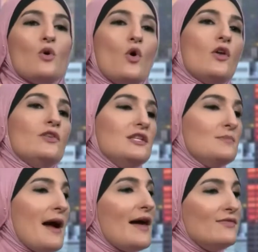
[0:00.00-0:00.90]
all these
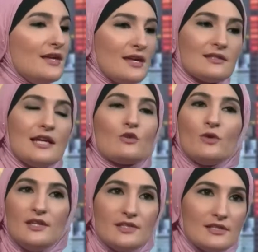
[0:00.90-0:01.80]
bad things like
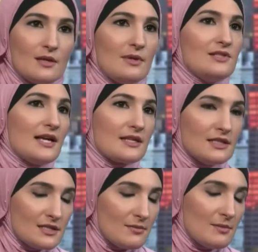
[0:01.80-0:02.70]
racism and
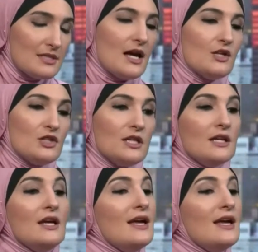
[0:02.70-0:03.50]
sexism and misogyny.